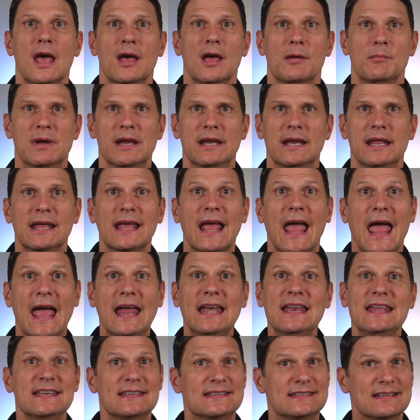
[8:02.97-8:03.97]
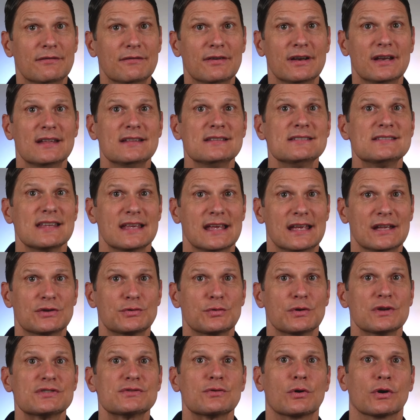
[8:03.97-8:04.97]
meaning any dividends,
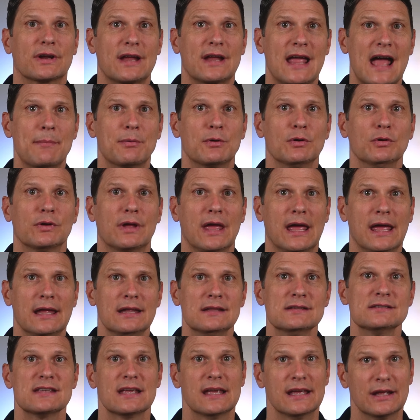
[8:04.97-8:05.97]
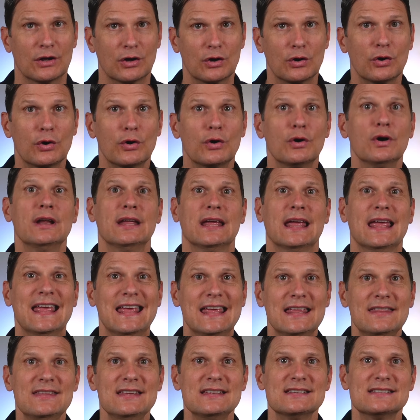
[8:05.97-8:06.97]
interest, or capital gains incurring
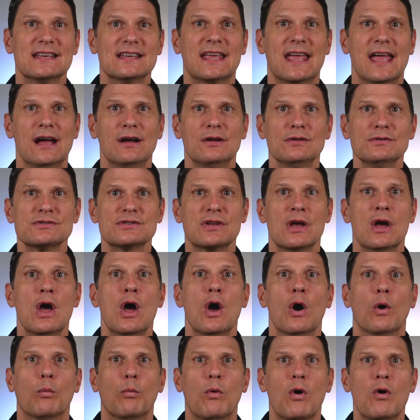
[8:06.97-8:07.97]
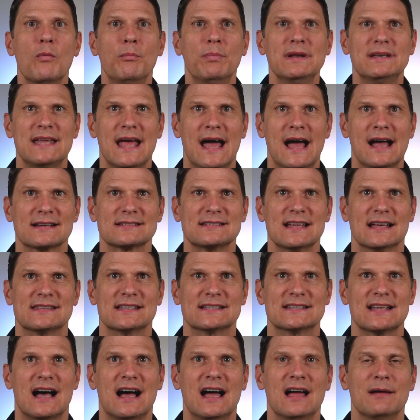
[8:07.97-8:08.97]
in these accounts won't be taxed at the
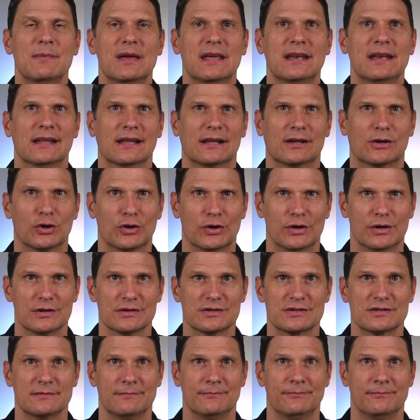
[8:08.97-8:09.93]
time it occurs.